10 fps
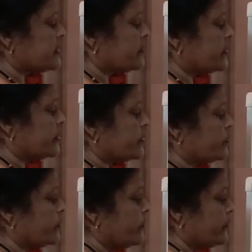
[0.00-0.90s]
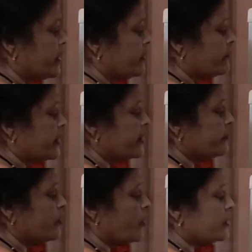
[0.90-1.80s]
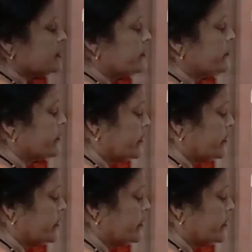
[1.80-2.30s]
is equal to 1 upon